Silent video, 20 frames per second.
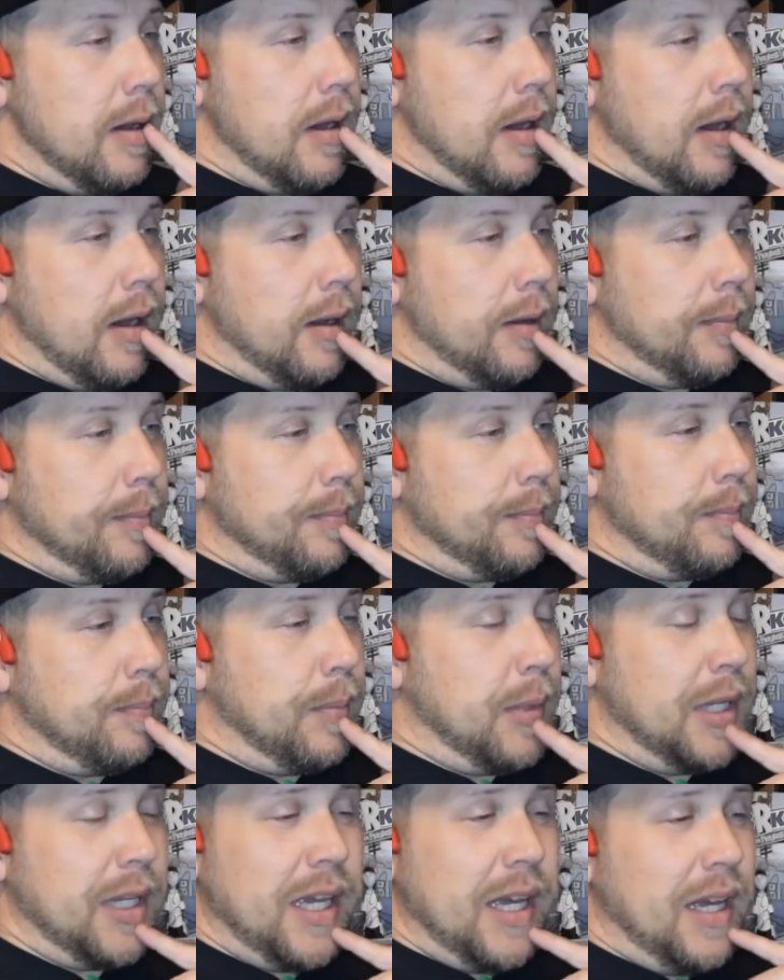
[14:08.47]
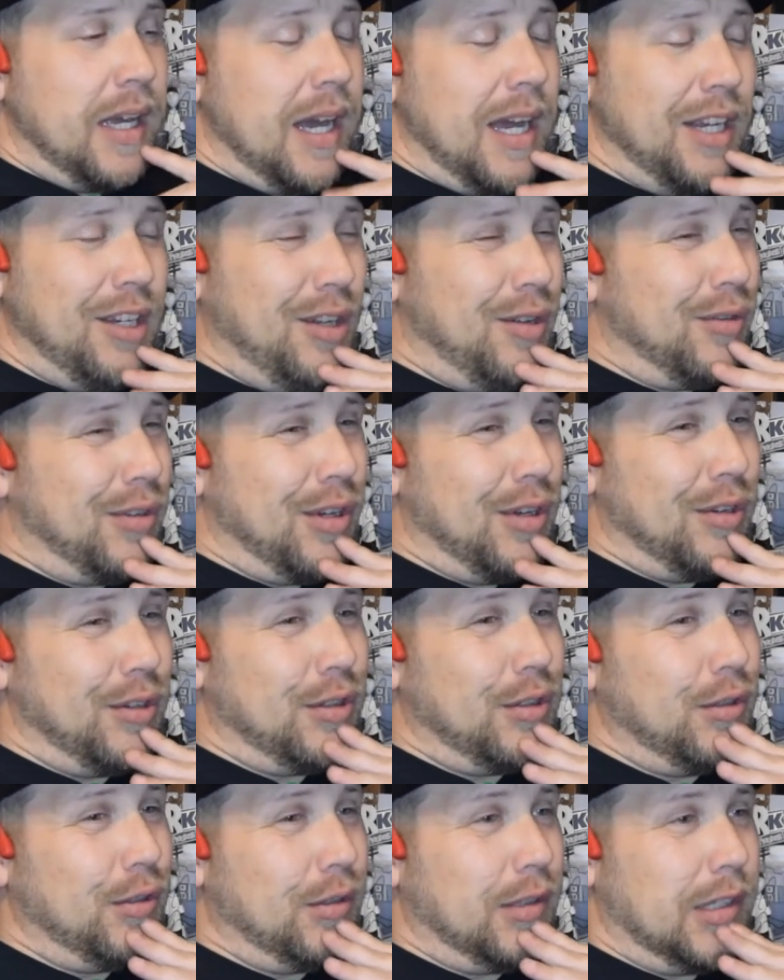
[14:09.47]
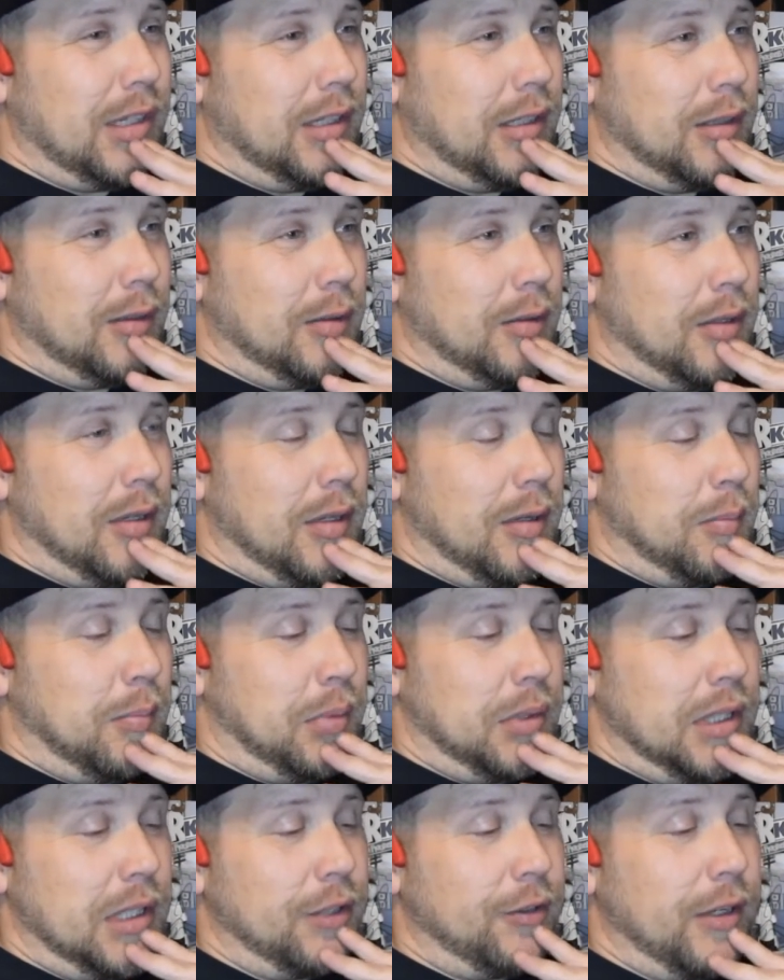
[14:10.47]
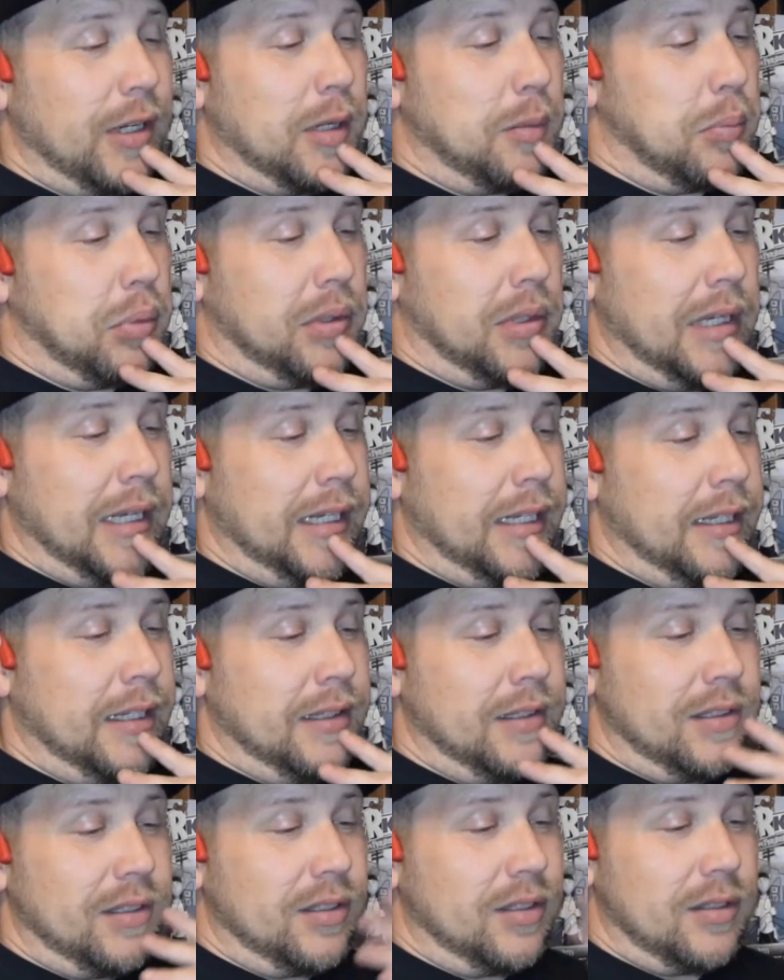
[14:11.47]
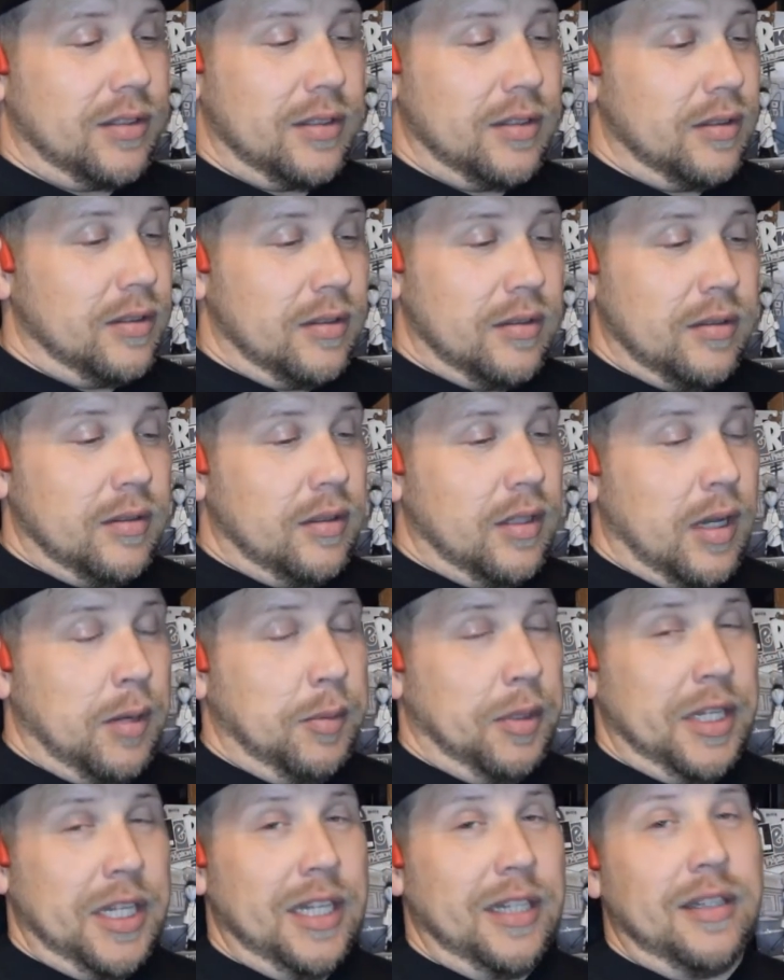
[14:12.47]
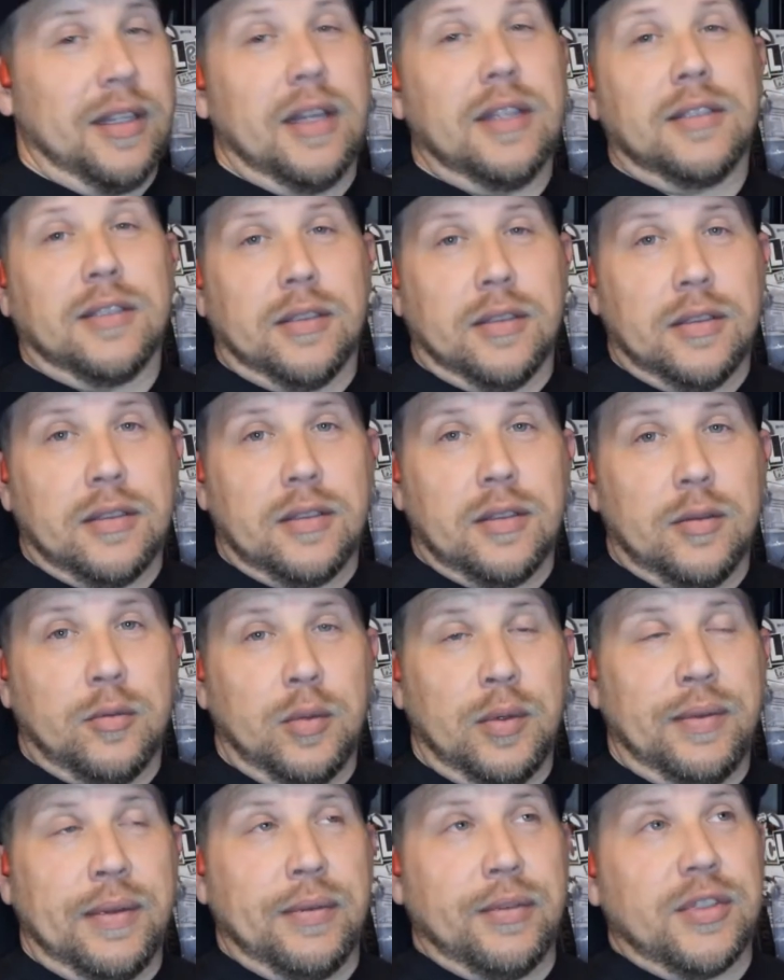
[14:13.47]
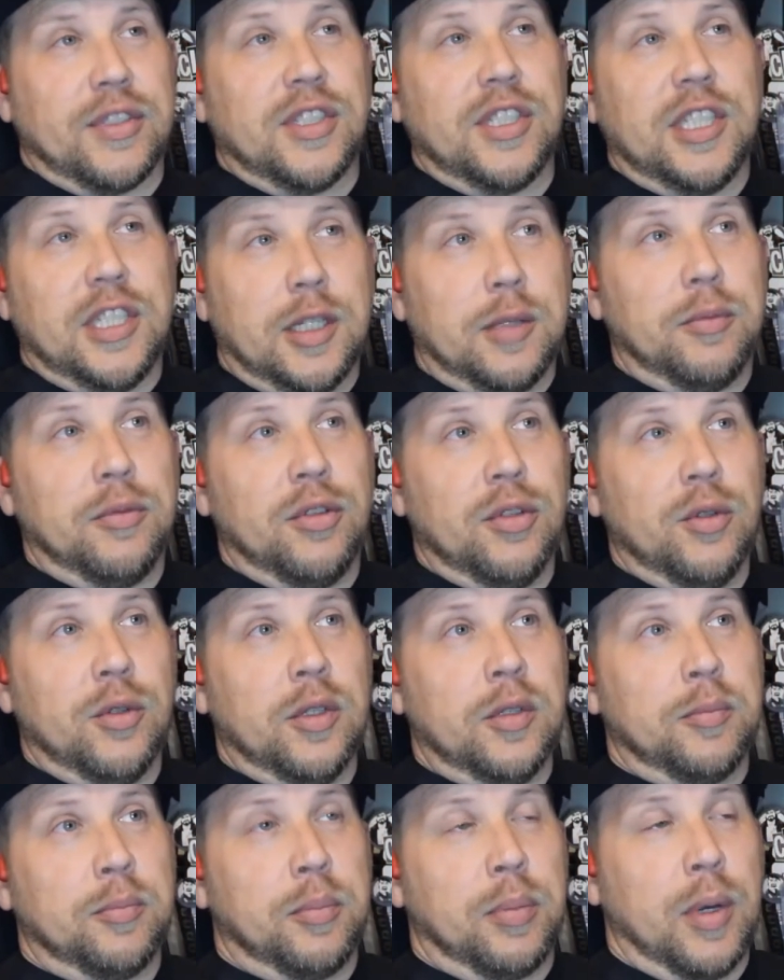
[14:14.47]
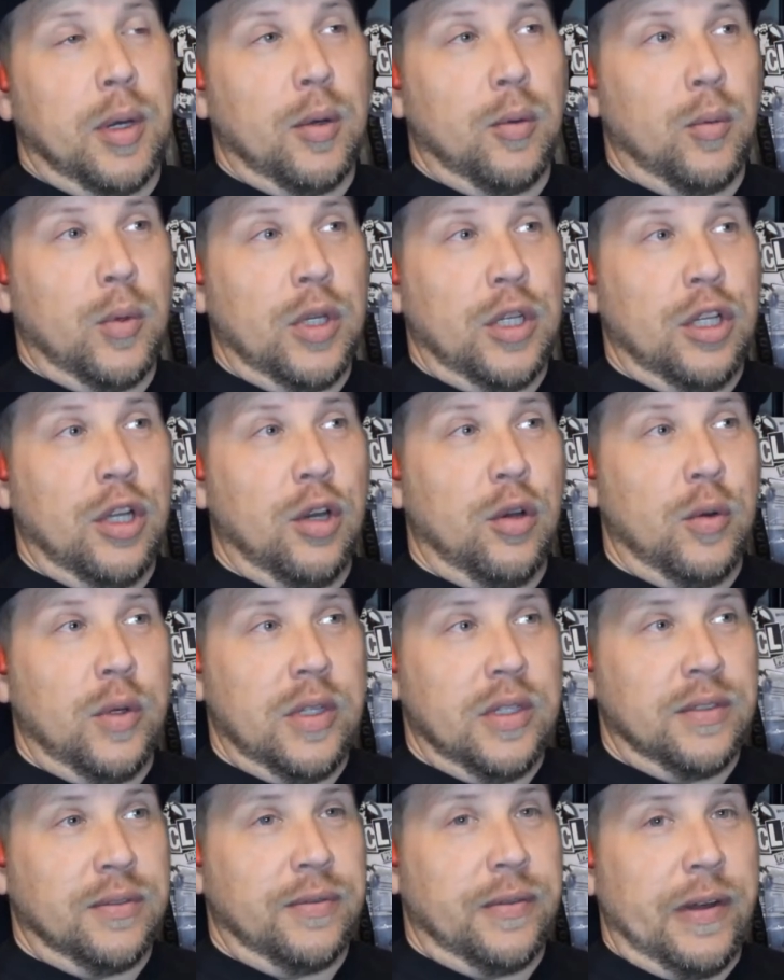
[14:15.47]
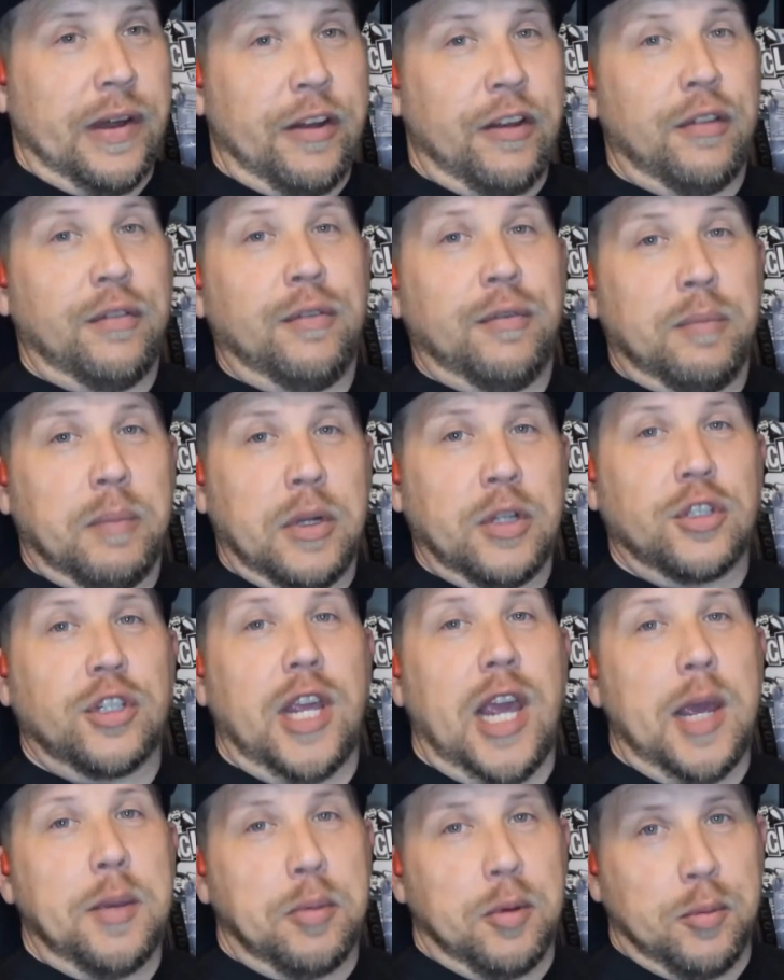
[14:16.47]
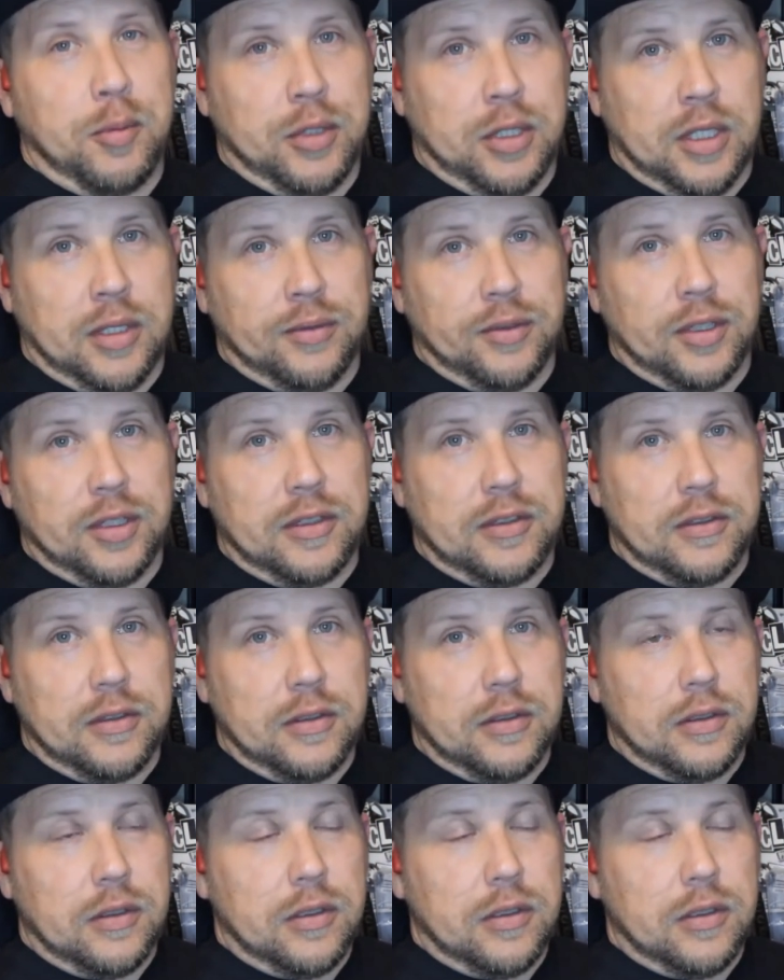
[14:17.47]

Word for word: Um, but yeah, I know Goku can obliterate a planet. I mean, he doesn't. We've never seen him do it, but we know he's very much capable of it.